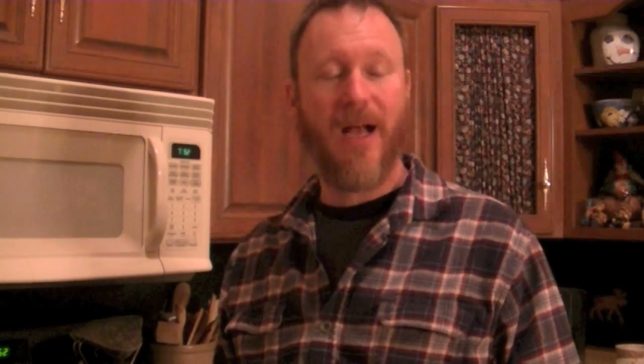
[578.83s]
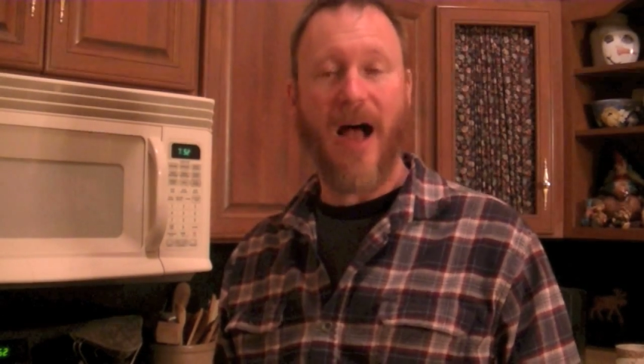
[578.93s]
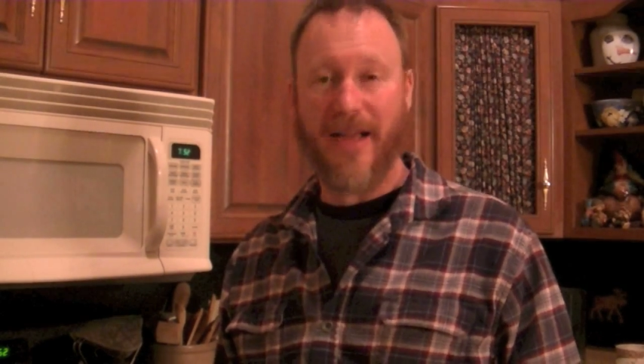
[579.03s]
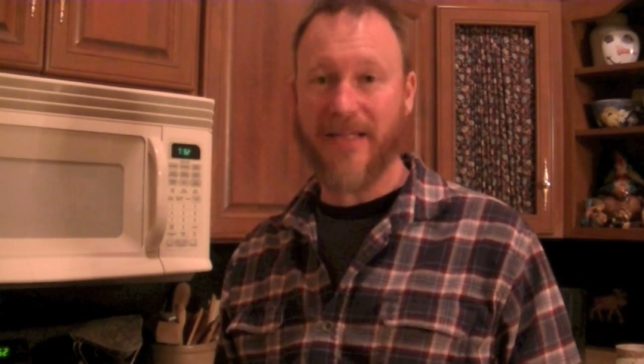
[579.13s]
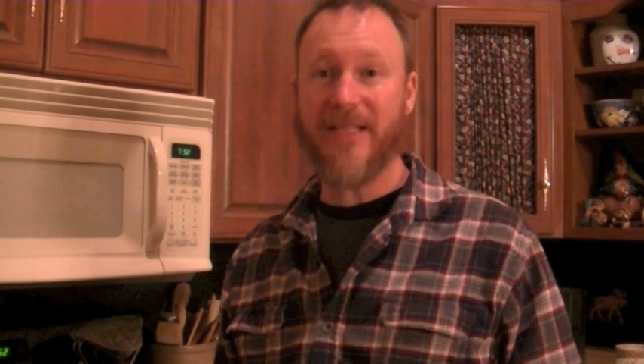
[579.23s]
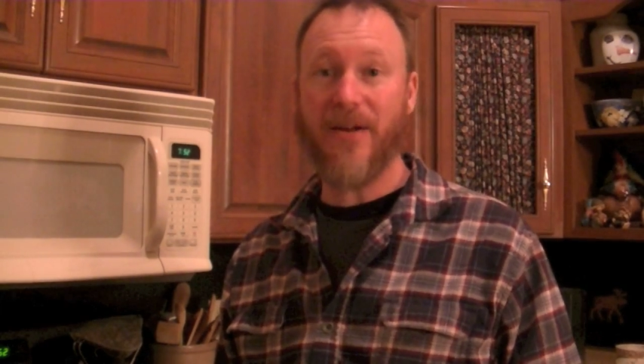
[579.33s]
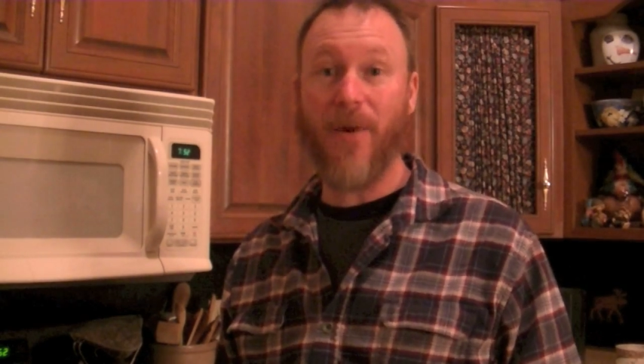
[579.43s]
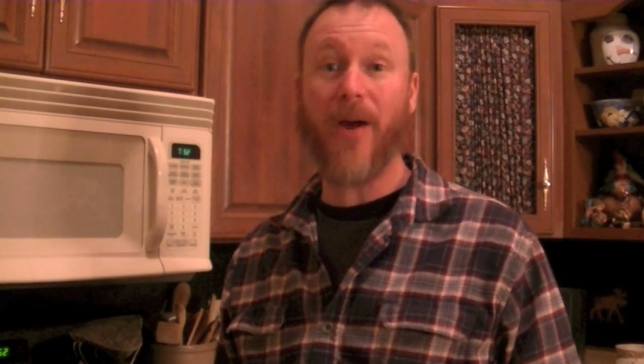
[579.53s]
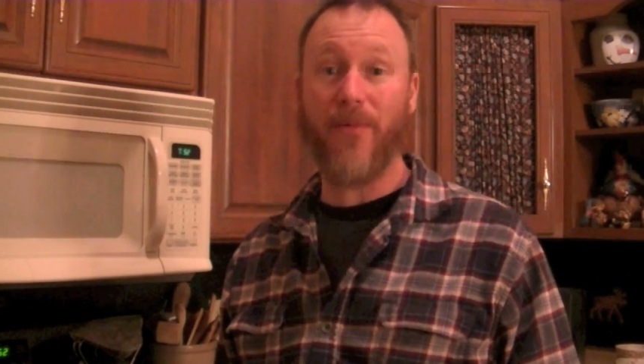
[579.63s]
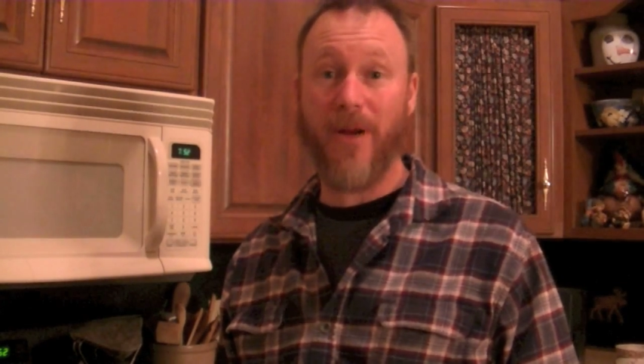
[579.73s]
I can see
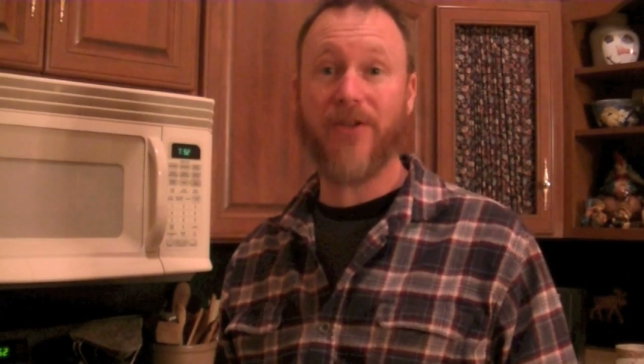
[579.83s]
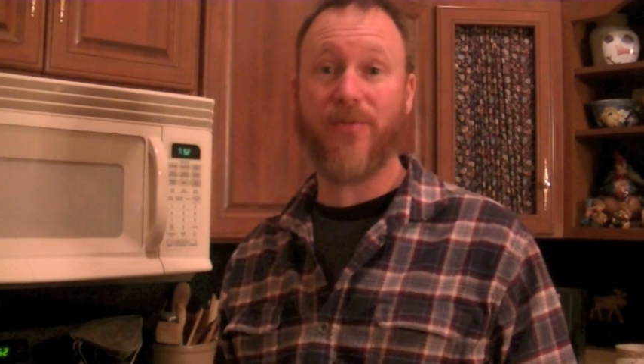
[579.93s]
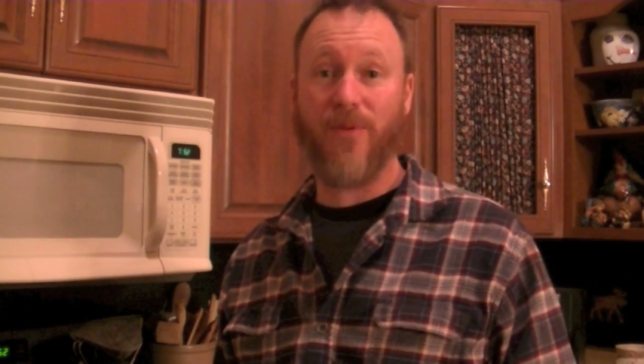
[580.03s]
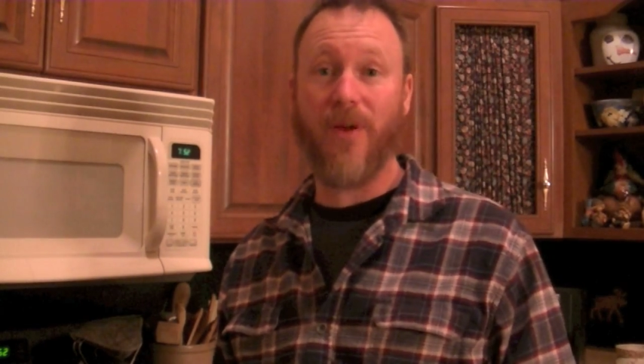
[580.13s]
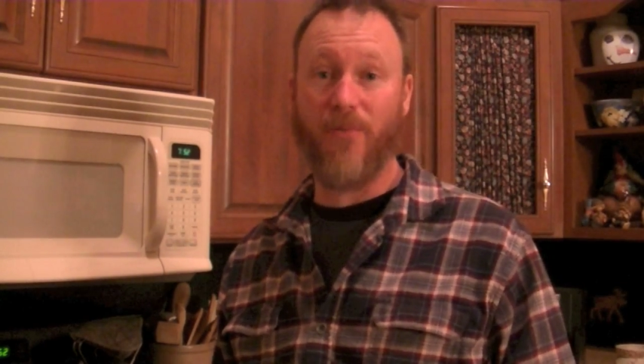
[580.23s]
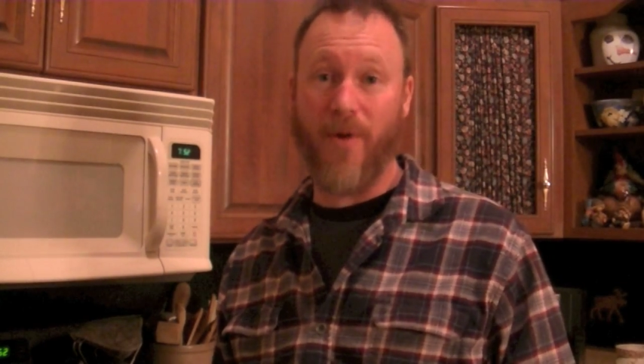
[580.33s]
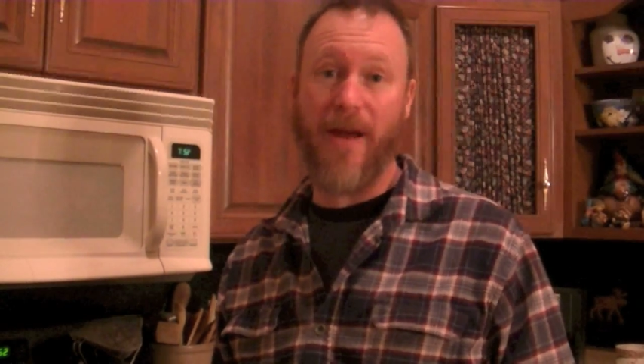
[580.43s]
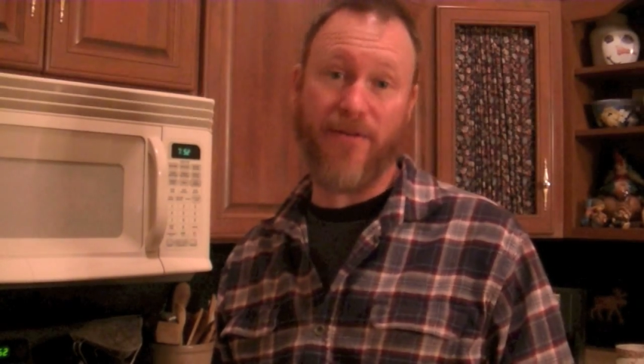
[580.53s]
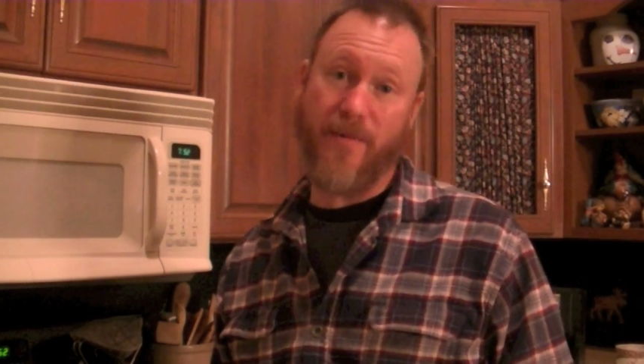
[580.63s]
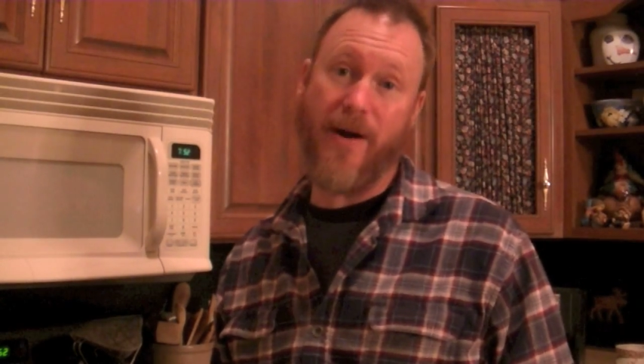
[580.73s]
why Rich
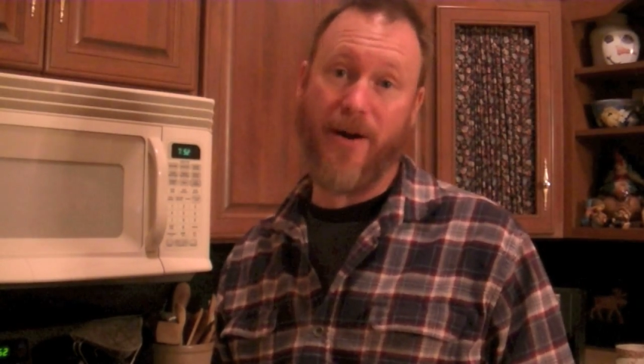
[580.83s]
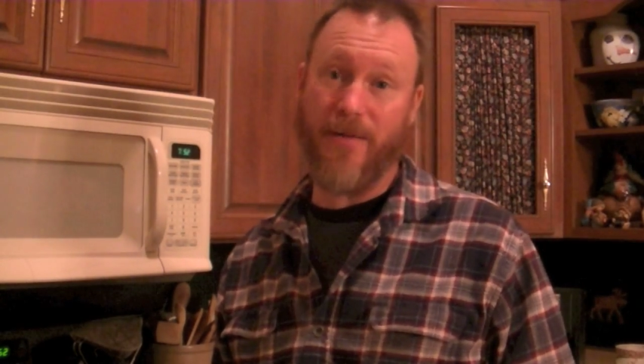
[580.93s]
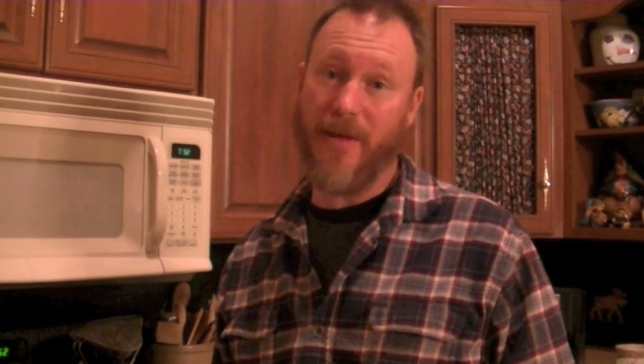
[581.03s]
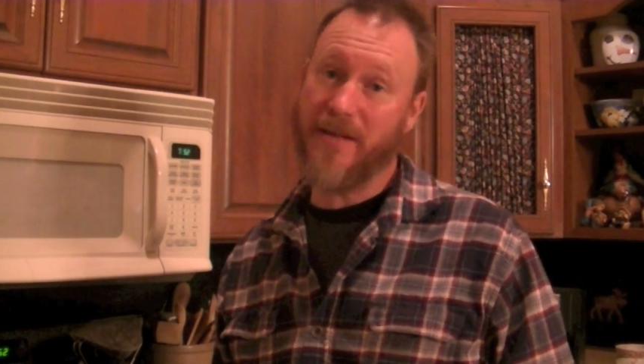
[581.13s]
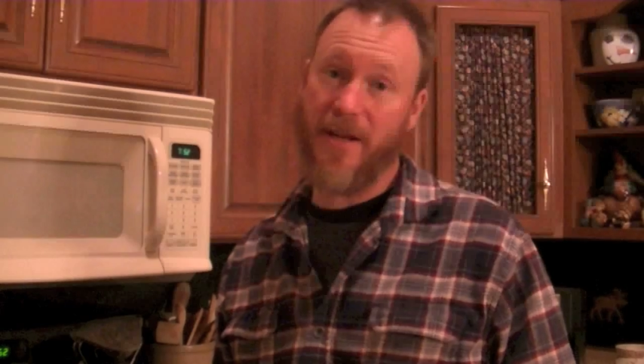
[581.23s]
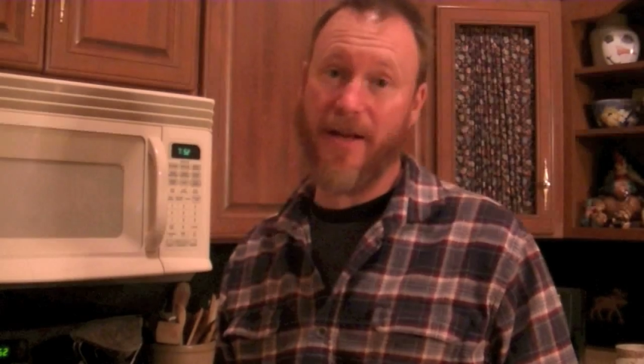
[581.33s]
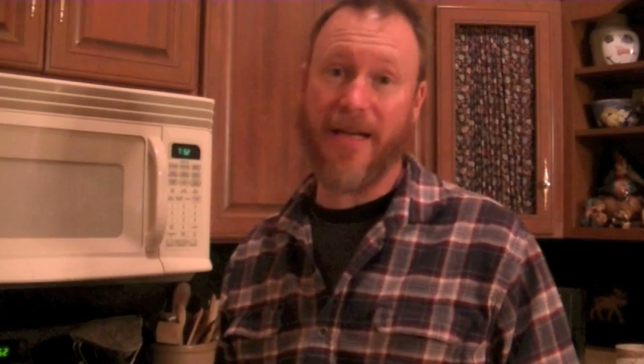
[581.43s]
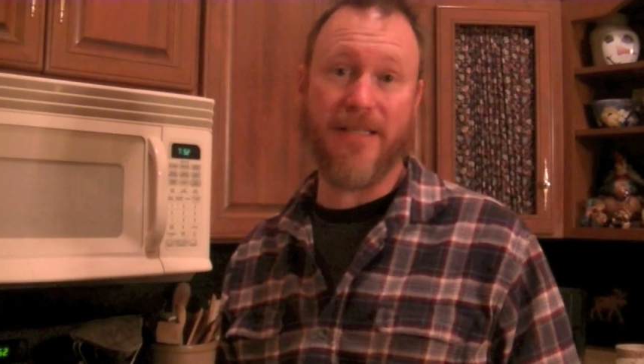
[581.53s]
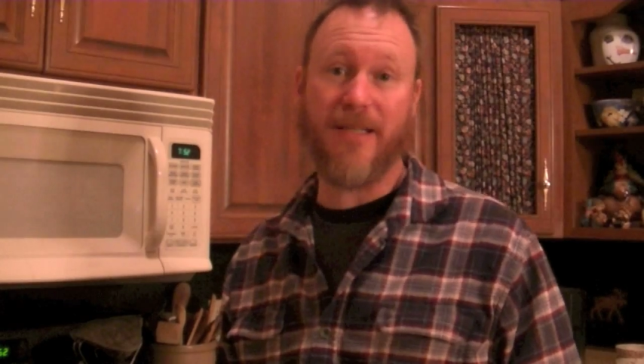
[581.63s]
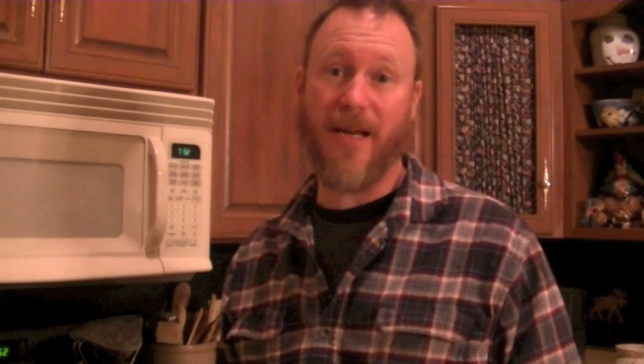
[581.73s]
raved about it. That's all I
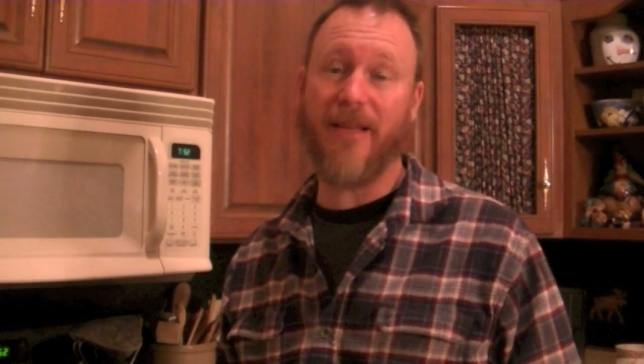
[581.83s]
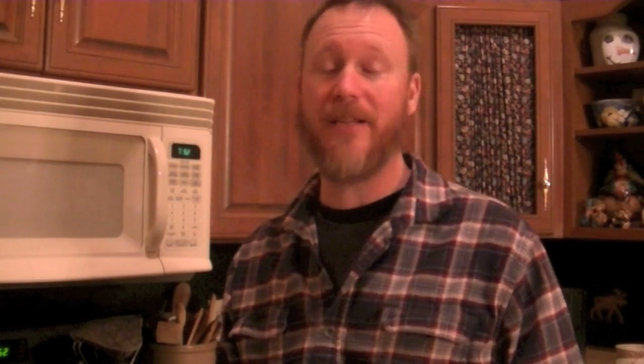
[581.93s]
got to say.